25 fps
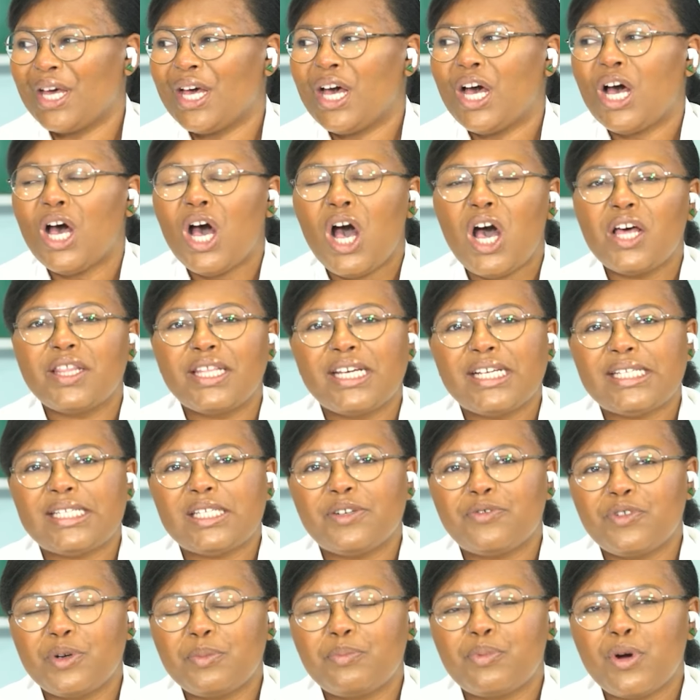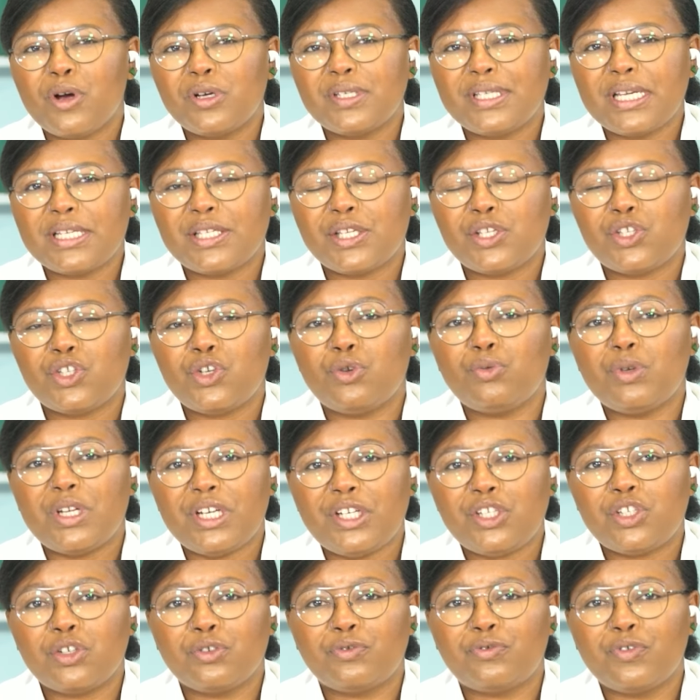Are there different processes you
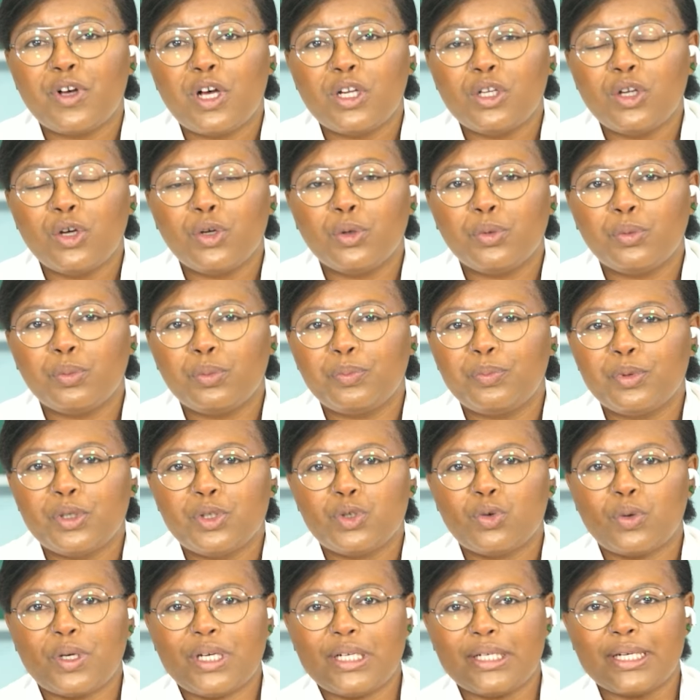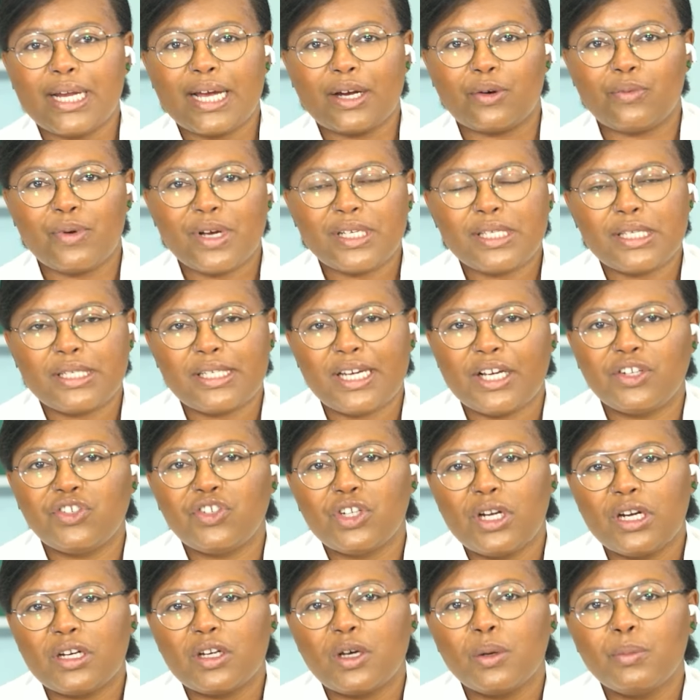need to follow between like
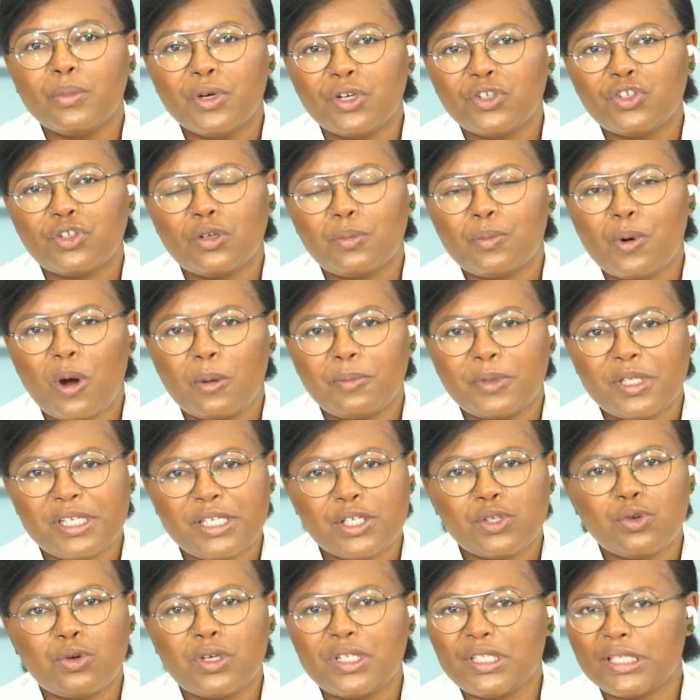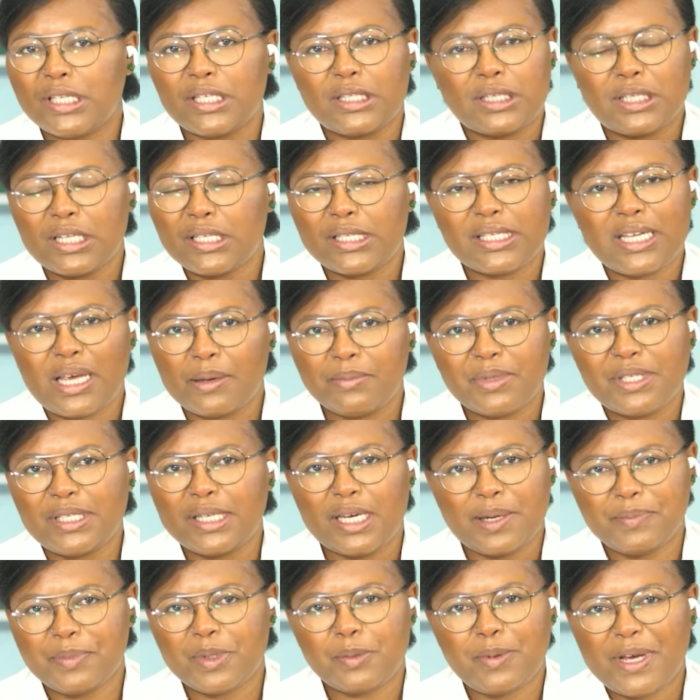residential and commercial properties, or is it the same
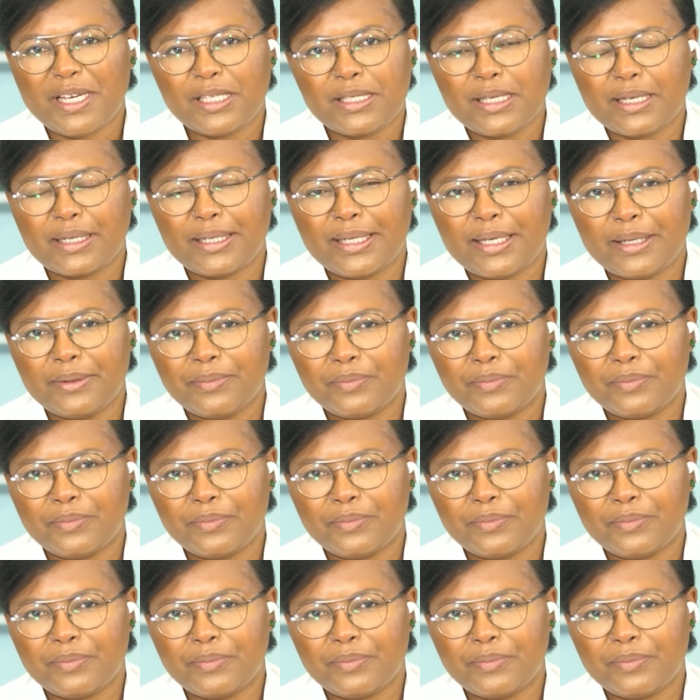steps basically?